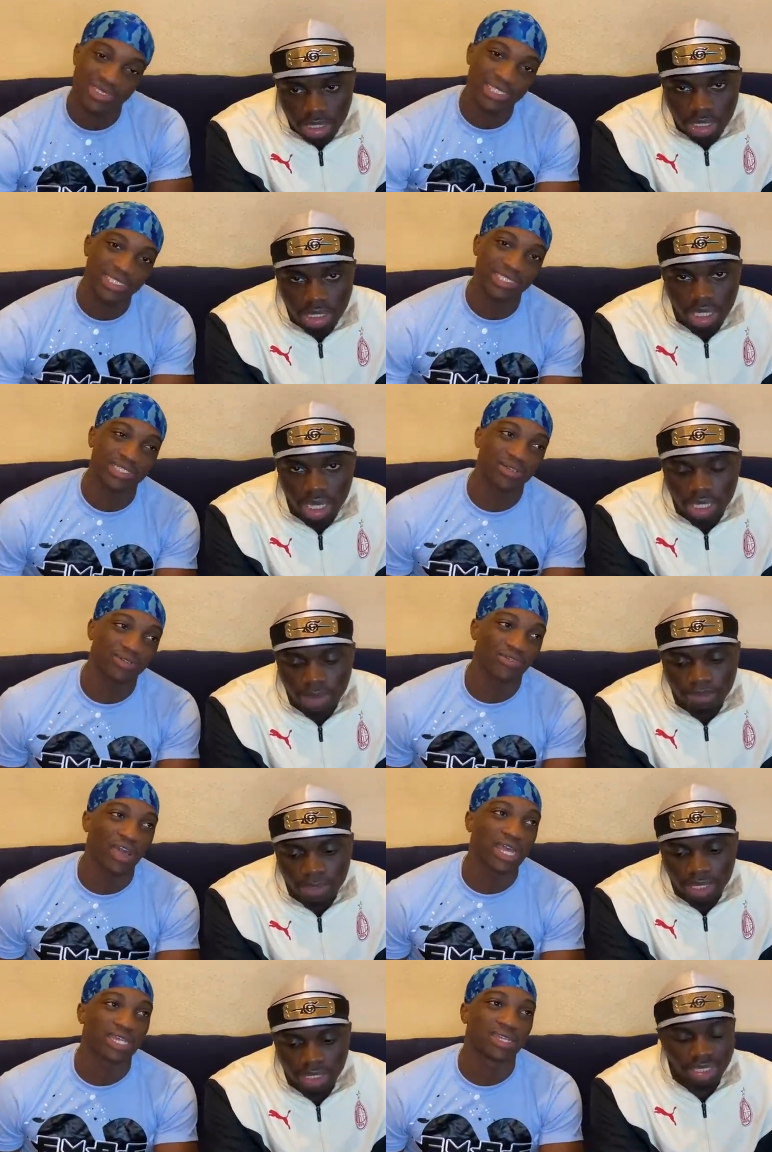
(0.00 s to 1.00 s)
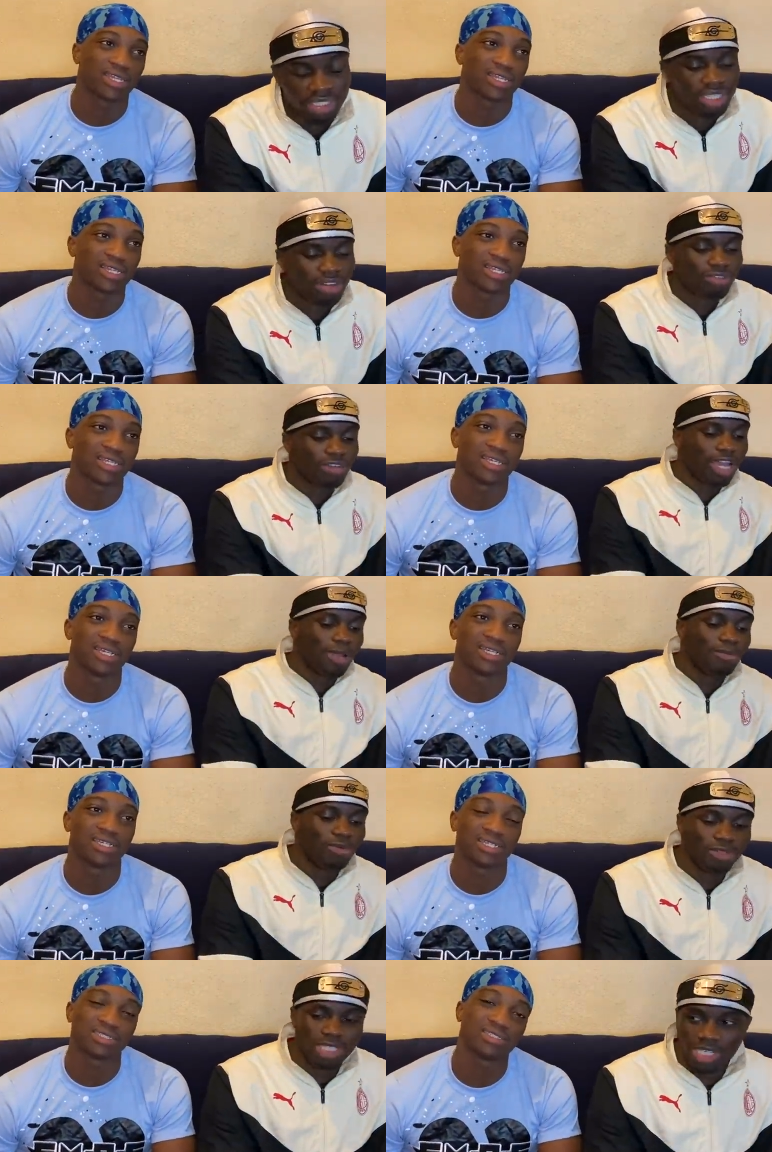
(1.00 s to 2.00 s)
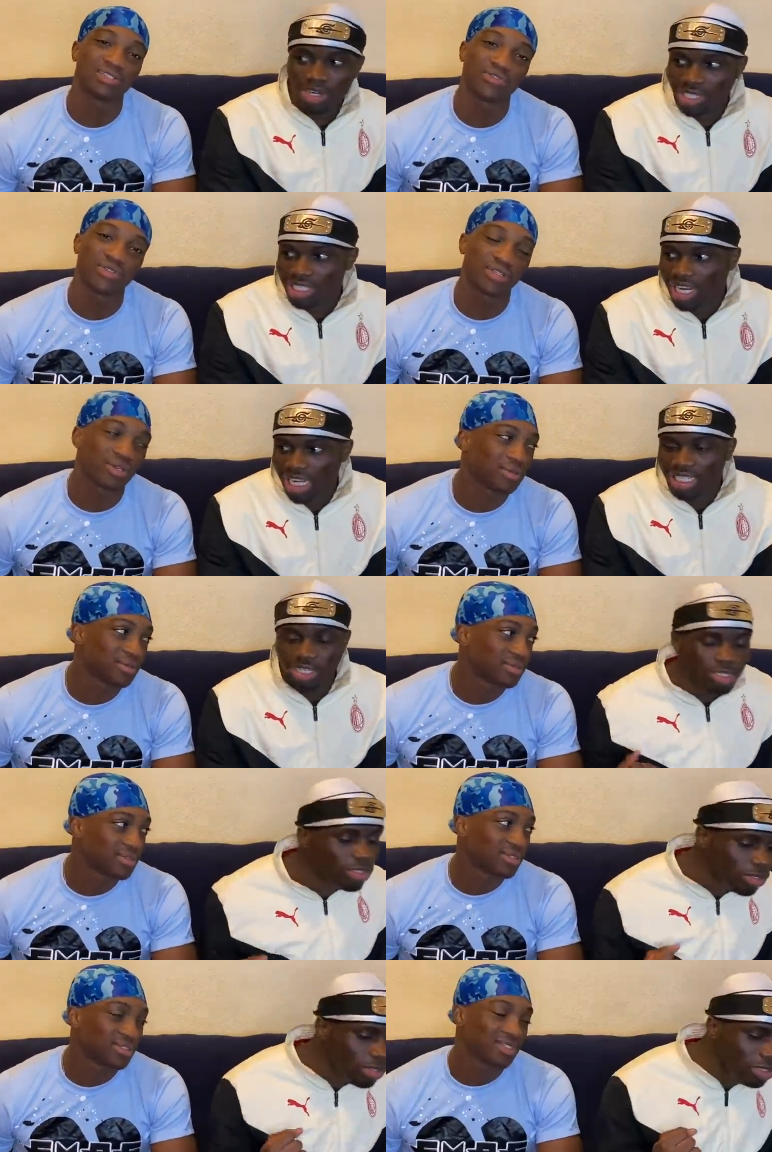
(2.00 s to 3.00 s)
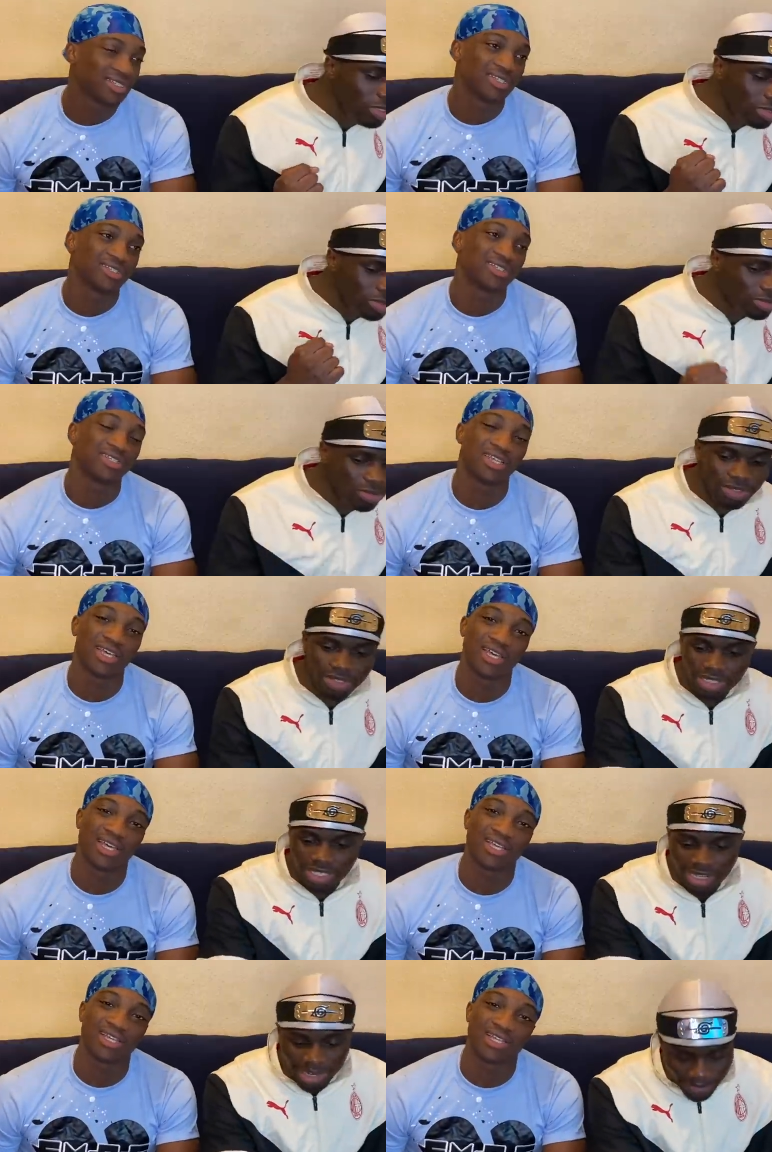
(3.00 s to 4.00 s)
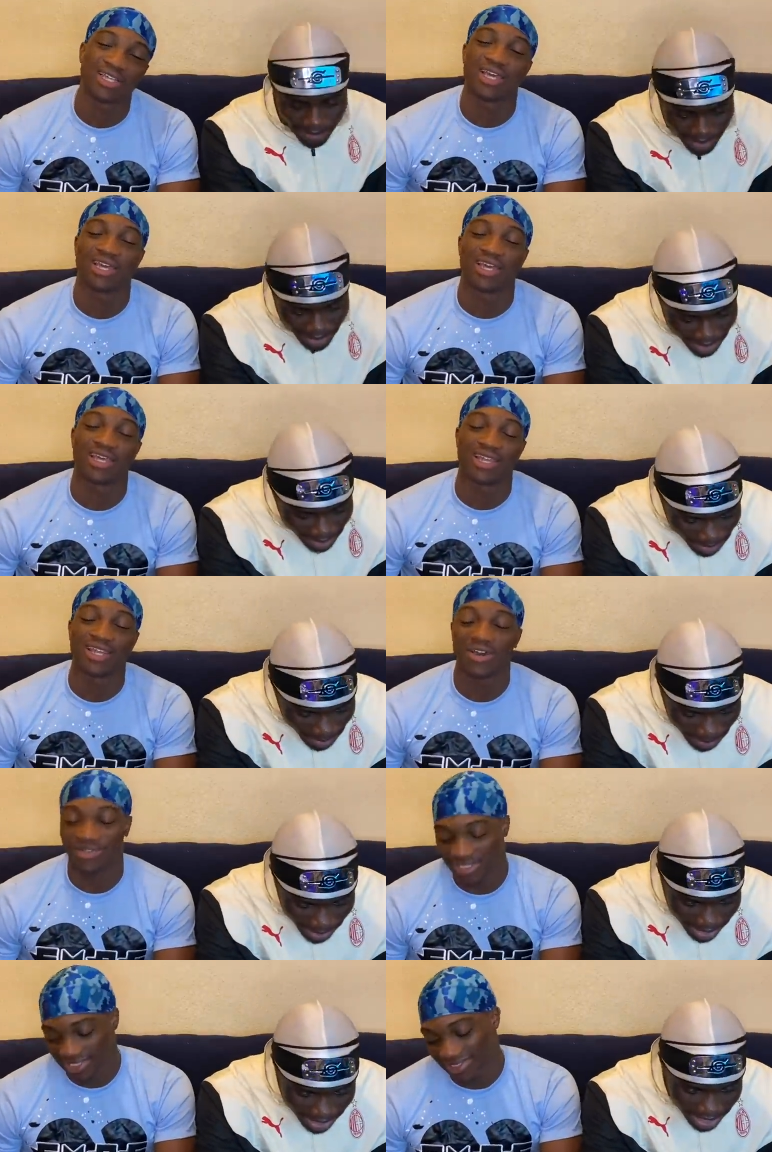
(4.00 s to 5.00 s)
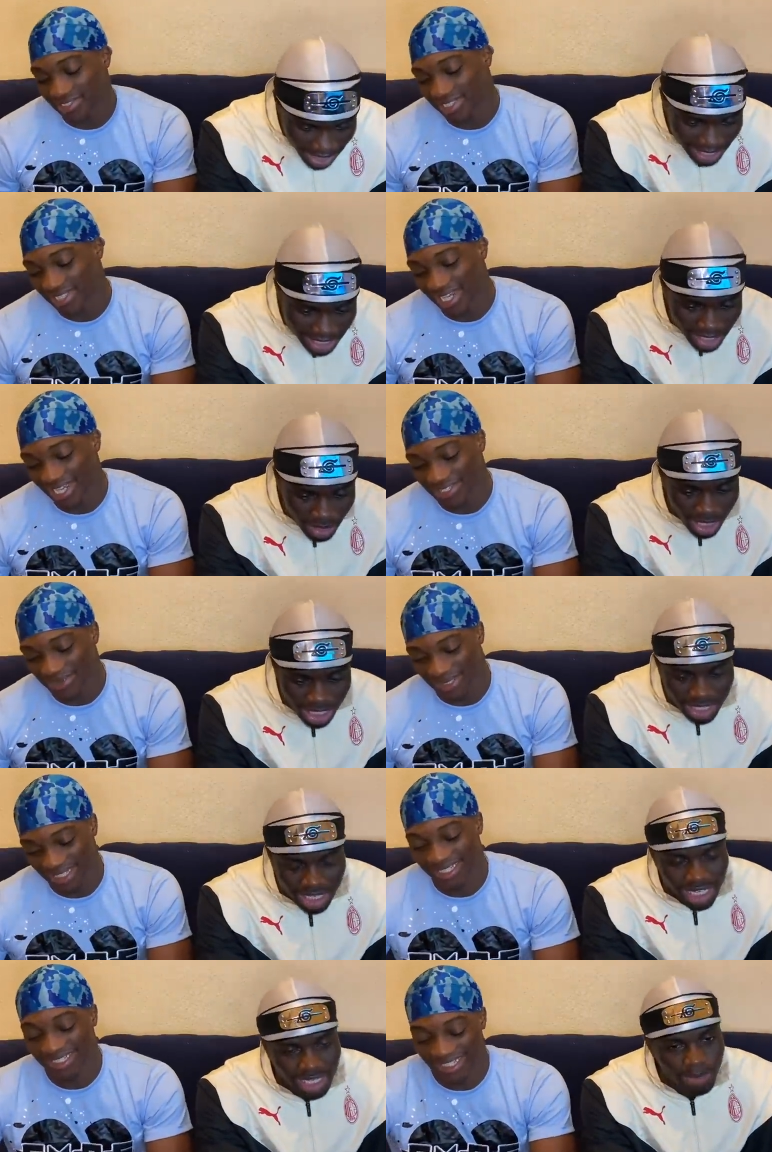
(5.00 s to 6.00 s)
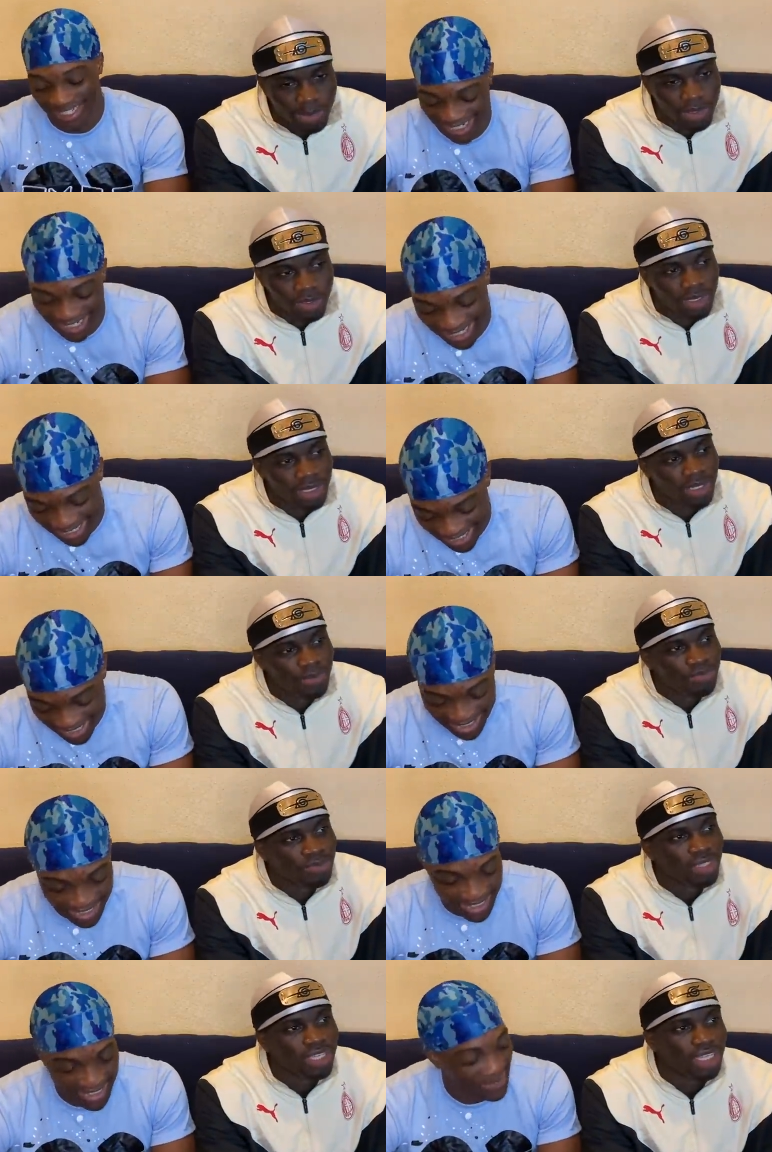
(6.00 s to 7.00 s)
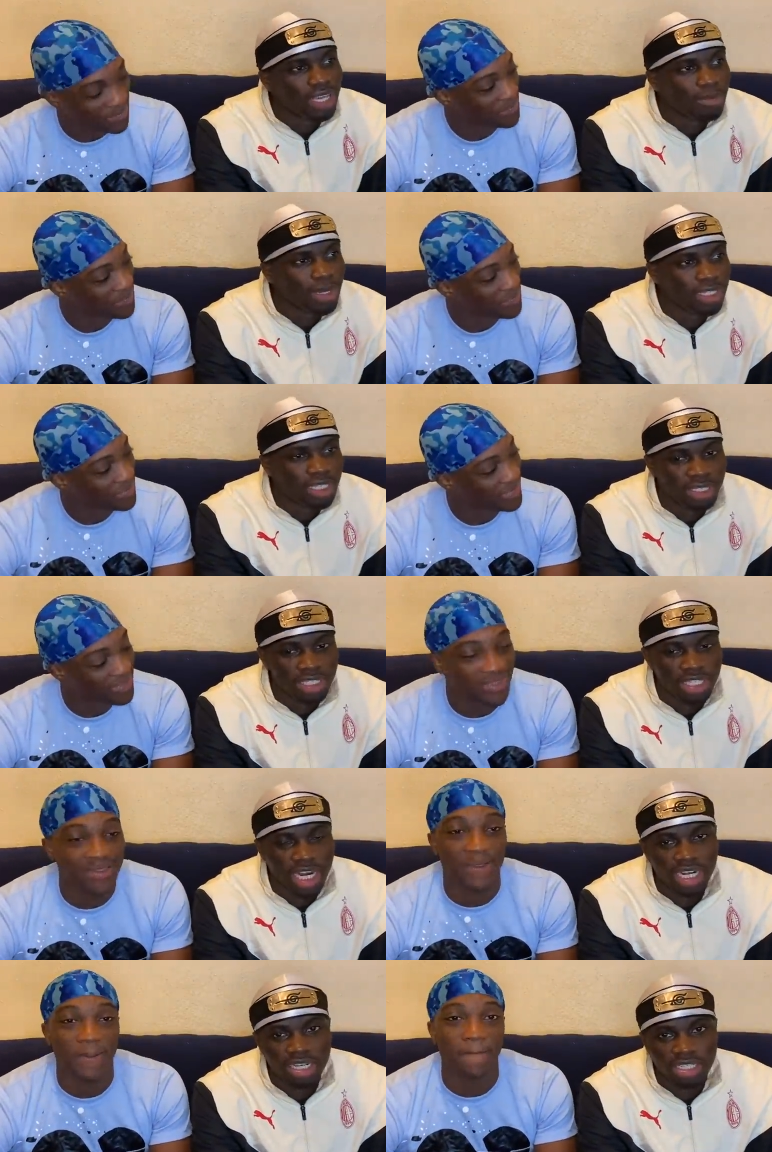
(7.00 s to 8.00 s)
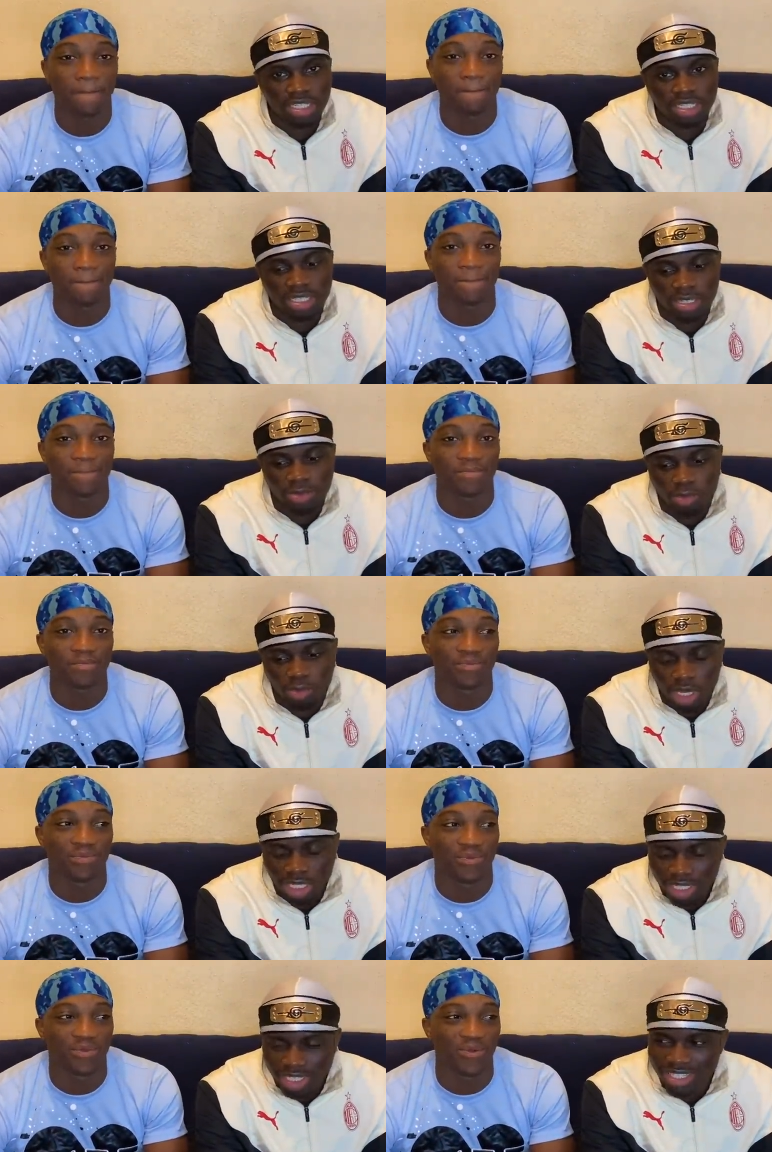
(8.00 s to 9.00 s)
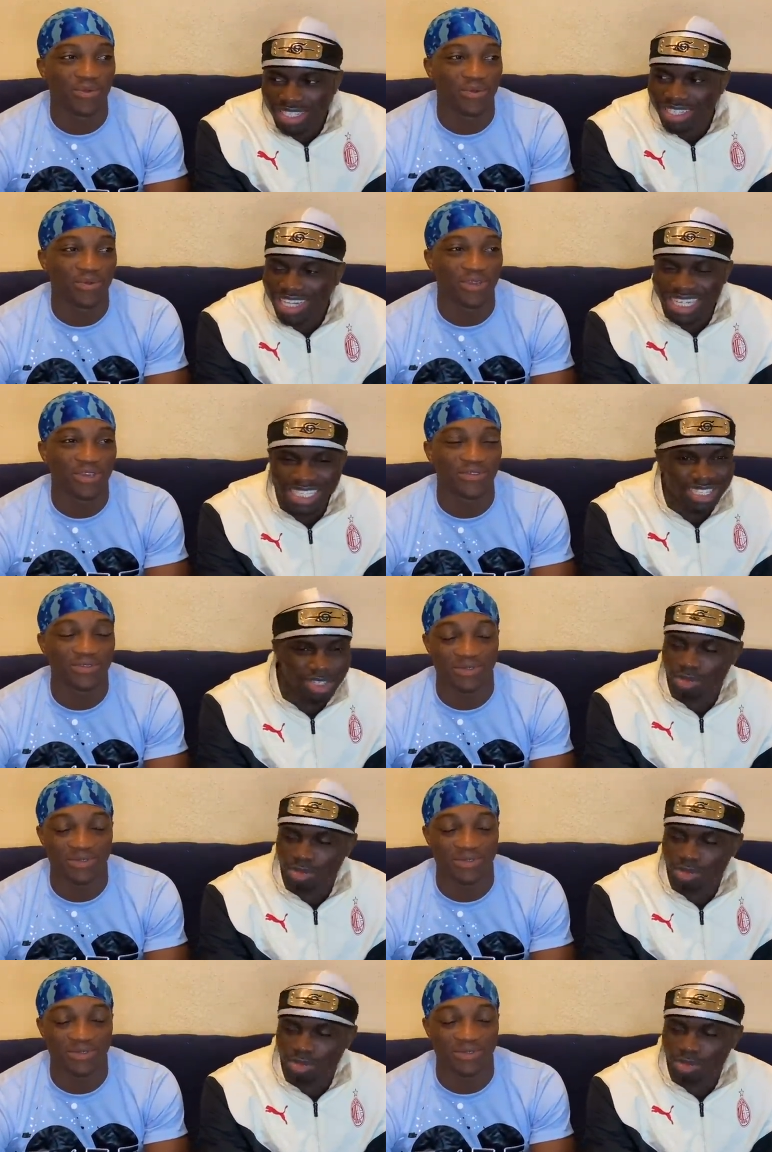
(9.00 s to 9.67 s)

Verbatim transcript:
Speaker 1: it's still fine. It's still fine, bro. Did you not see that, Genos? Yeah. Did that, yeah. Bro? Come on. That was Genos still nice, going man. Crazy, bro. Yeah, man. Genos is carried this season. What? Mm, That's even,